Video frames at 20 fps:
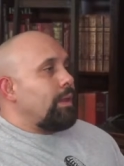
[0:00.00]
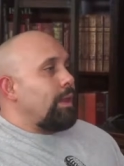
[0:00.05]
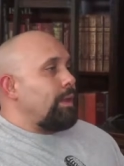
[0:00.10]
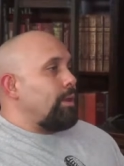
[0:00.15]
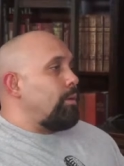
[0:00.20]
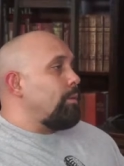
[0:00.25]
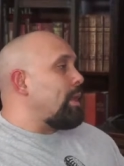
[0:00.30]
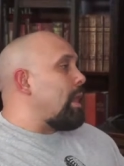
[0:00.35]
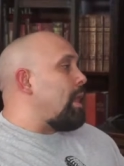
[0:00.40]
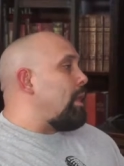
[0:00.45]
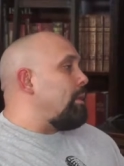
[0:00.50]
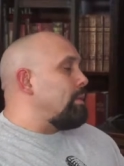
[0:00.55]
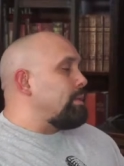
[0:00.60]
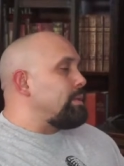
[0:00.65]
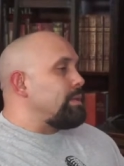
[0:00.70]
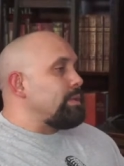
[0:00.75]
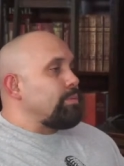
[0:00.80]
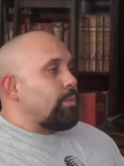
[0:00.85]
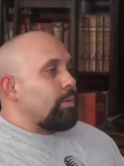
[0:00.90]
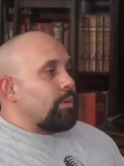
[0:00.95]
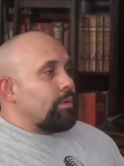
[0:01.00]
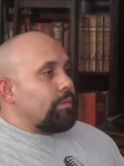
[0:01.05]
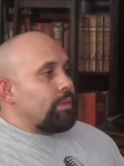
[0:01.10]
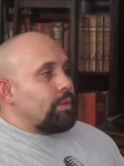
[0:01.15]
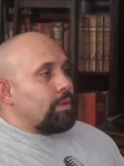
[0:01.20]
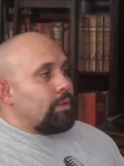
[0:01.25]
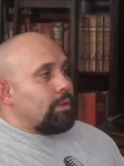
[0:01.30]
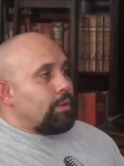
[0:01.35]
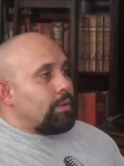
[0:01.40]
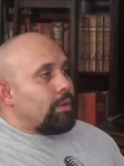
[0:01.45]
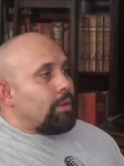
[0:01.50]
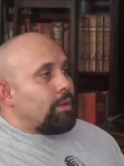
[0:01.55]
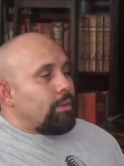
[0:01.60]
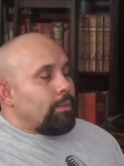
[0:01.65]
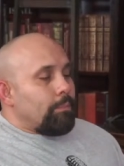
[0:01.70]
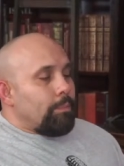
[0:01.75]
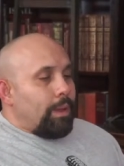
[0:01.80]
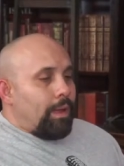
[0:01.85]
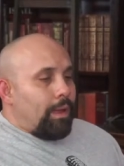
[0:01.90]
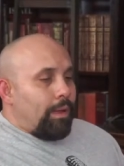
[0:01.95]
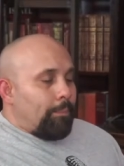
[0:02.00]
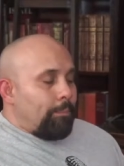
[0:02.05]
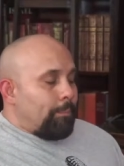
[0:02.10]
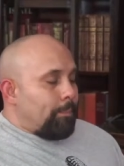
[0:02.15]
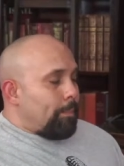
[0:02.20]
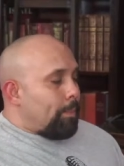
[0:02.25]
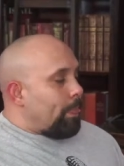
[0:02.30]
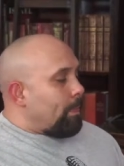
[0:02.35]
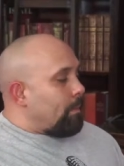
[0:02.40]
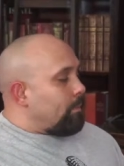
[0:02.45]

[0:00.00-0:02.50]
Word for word: and okay, this is where the um,